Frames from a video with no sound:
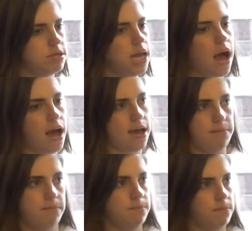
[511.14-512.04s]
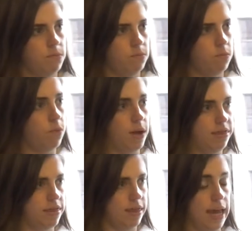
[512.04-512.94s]
time
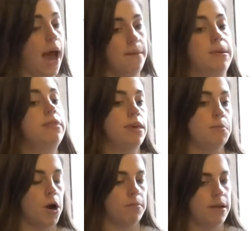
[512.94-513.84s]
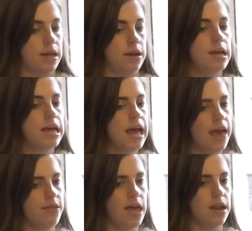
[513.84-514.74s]
with, like I'm in the apartment
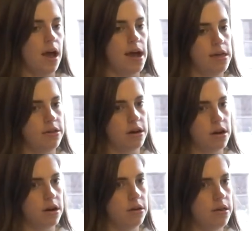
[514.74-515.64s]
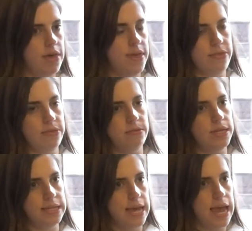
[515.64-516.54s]
and then
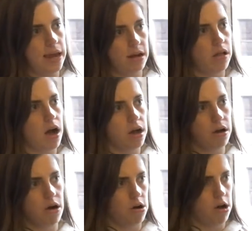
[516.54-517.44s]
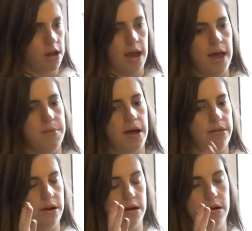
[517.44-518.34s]
let's say 8 o'clock on, I'm
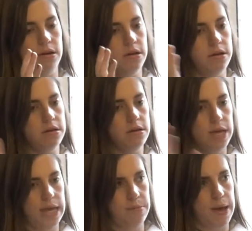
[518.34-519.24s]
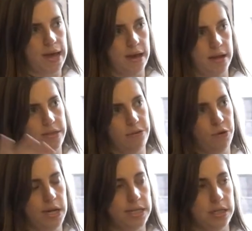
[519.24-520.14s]
either in bed and
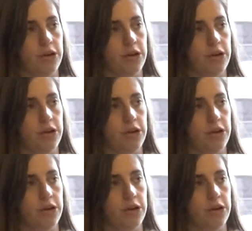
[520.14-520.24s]
therefore he's in the